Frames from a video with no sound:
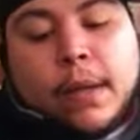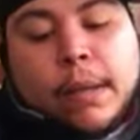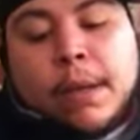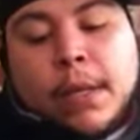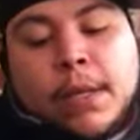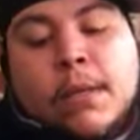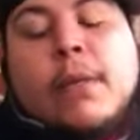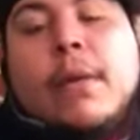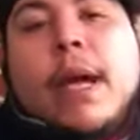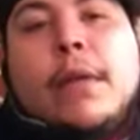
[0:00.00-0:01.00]
I mean, it's
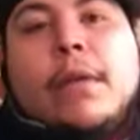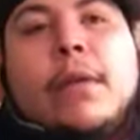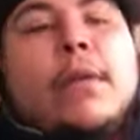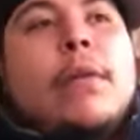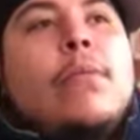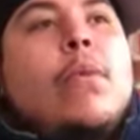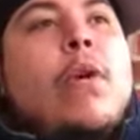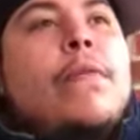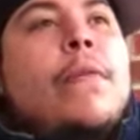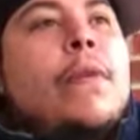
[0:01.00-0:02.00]
still got the
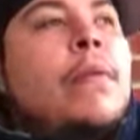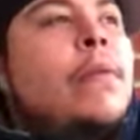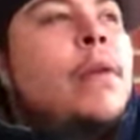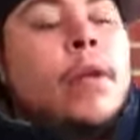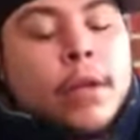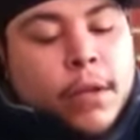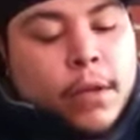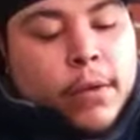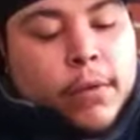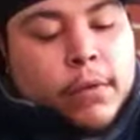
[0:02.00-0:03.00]
woven
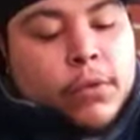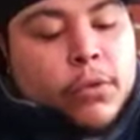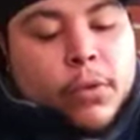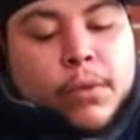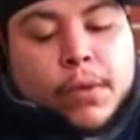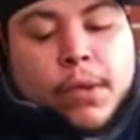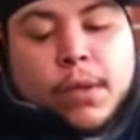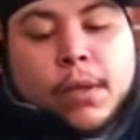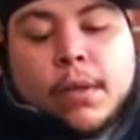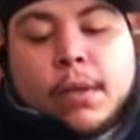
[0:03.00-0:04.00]
true to
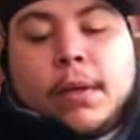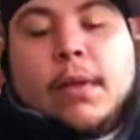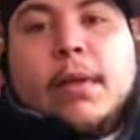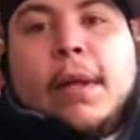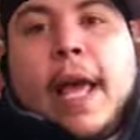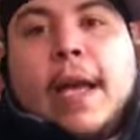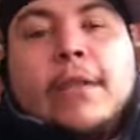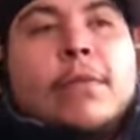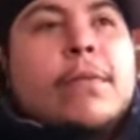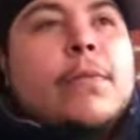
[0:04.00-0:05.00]
the
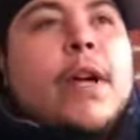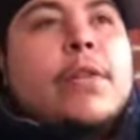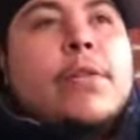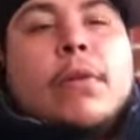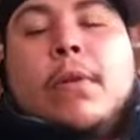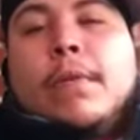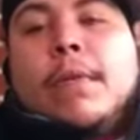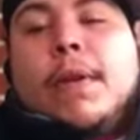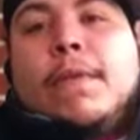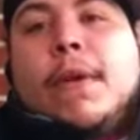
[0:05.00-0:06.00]
last retro
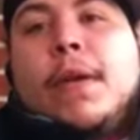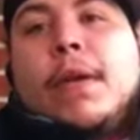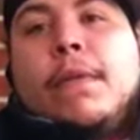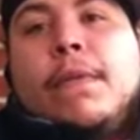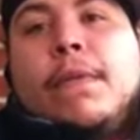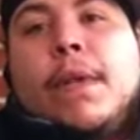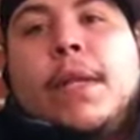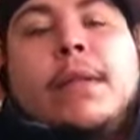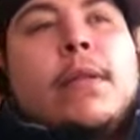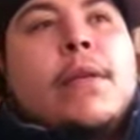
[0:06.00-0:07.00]
of the fucking
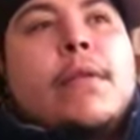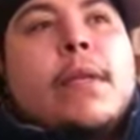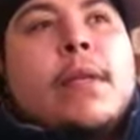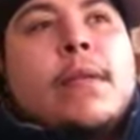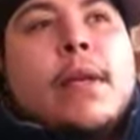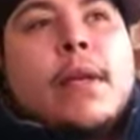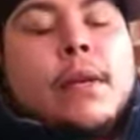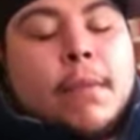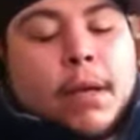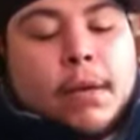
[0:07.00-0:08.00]
Flint 13s that
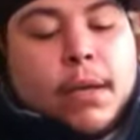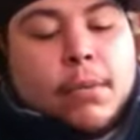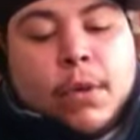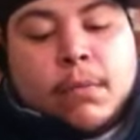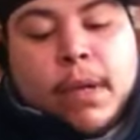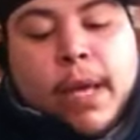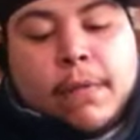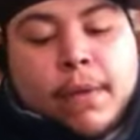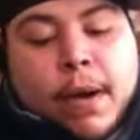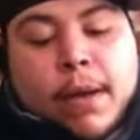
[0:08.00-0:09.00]
came out that one Black
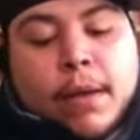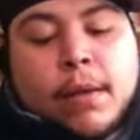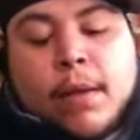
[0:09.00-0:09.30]
Friday.